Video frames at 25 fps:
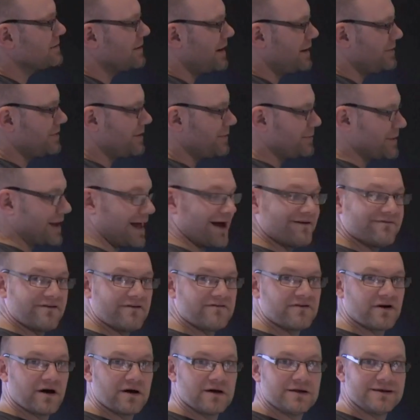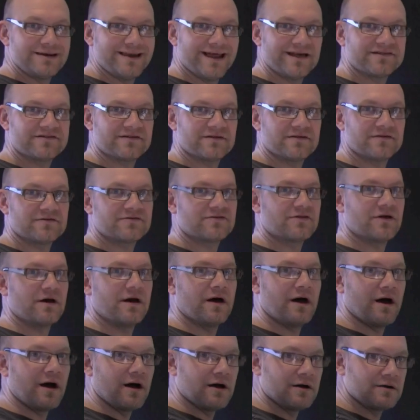then we have other letters that
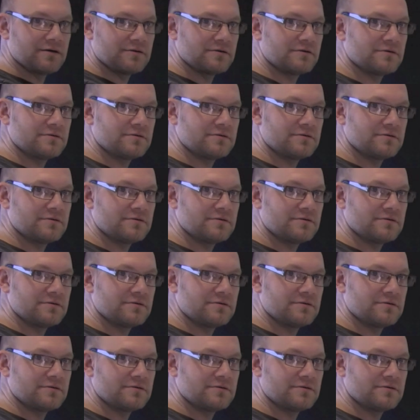are